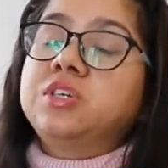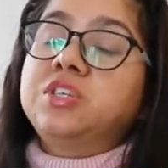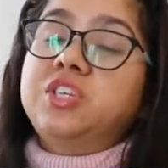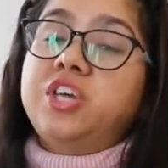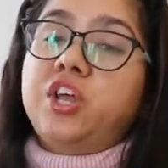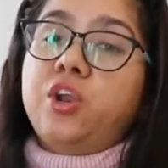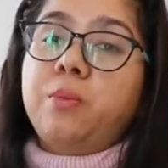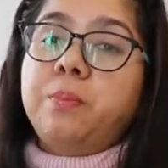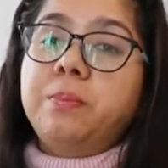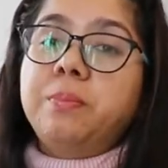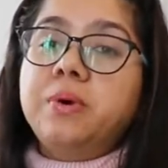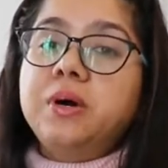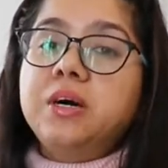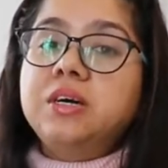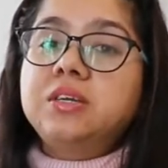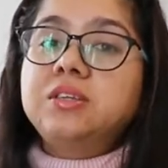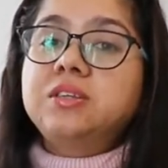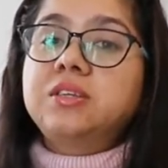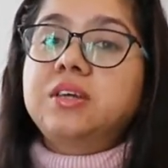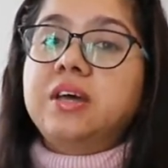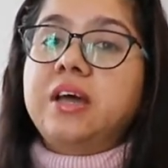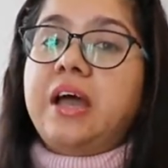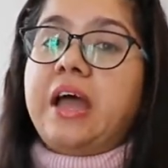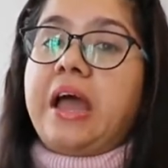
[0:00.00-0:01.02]
date of
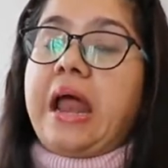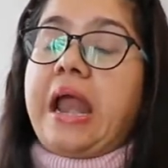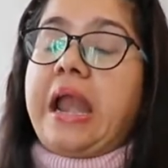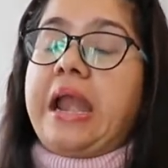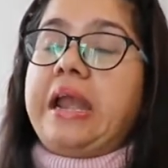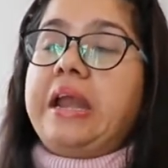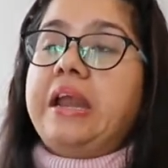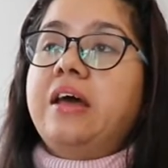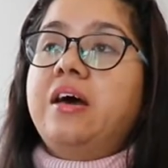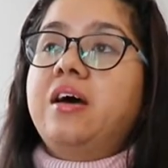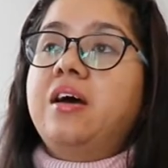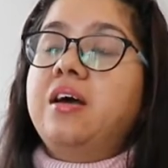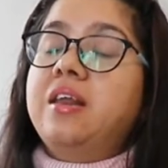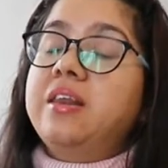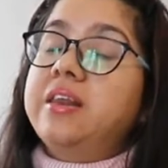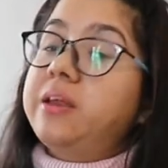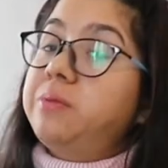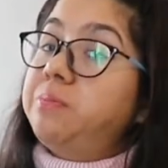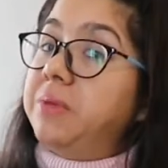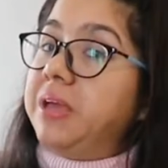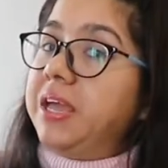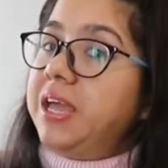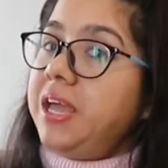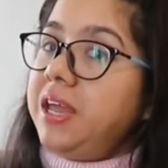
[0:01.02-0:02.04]
birth, and
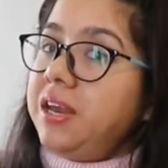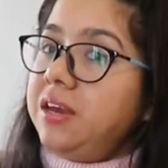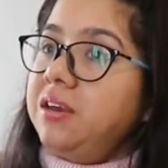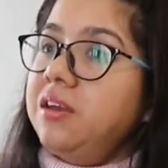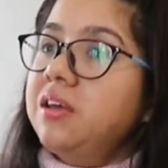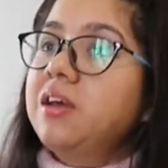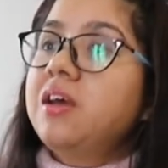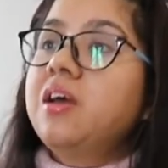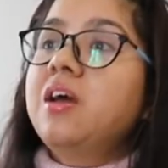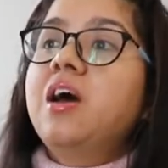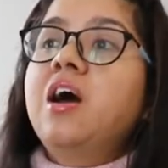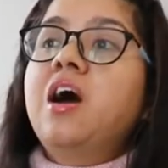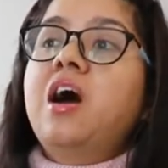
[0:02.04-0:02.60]
let me in.